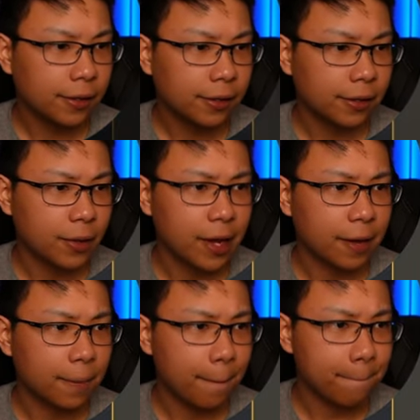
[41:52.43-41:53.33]
So yeah.
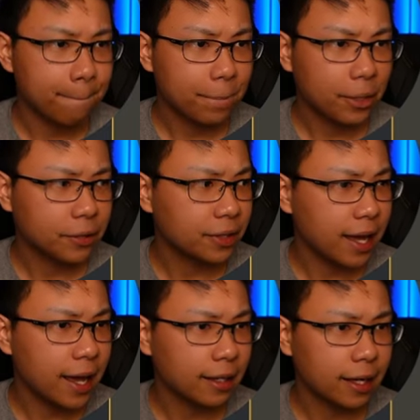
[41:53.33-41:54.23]
There's
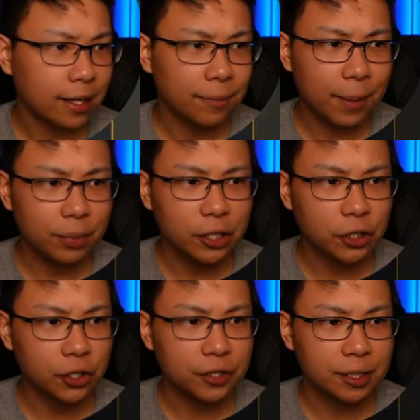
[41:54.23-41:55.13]
that, and I'm, I'm pretty
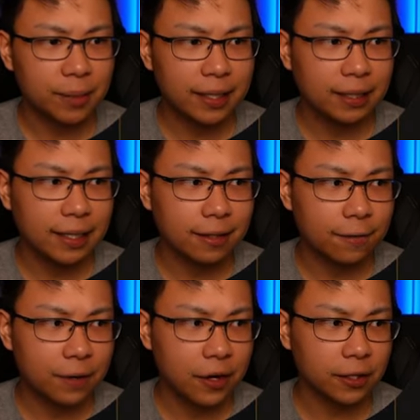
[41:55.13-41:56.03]
sure somebody like
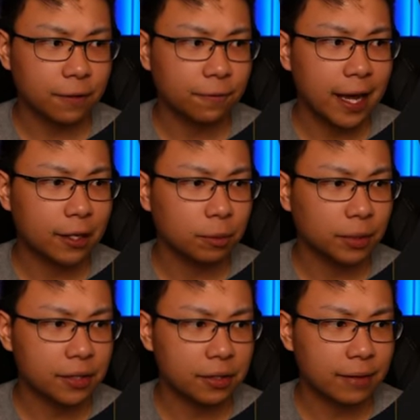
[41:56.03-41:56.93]
Farrakhan the Fat, who
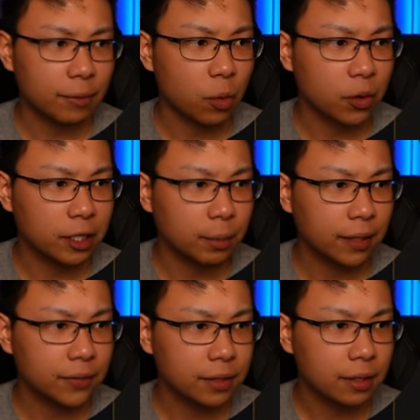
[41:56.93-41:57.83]
places even more
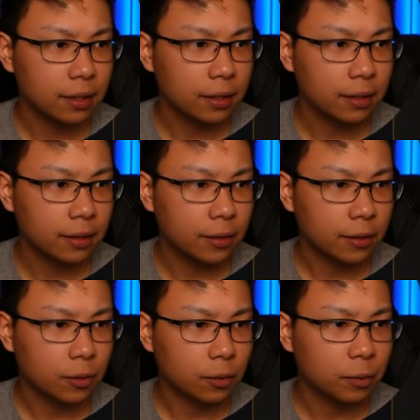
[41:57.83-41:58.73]
debuffs,
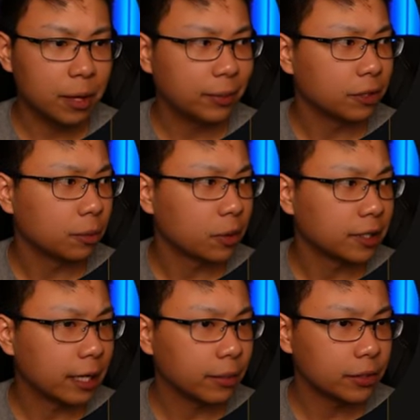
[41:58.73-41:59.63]
will be able to do more
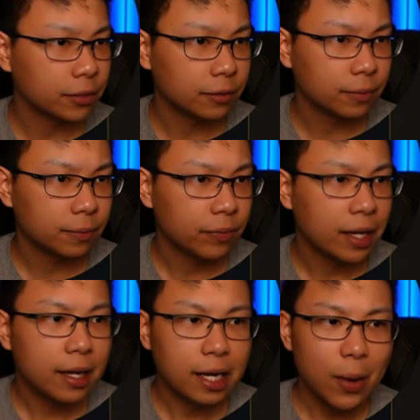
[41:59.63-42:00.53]
damage.
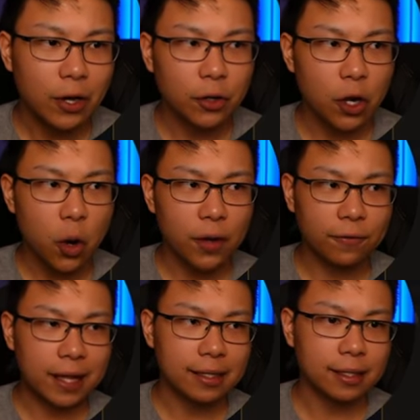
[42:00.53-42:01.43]
Now, I don't know if
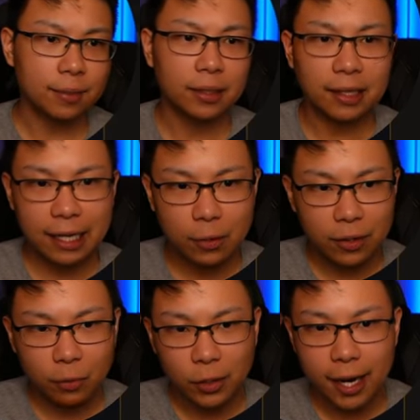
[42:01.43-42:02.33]
that's something, like, I,
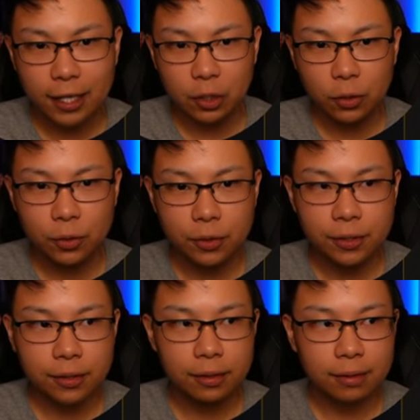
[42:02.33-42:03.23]
would I use...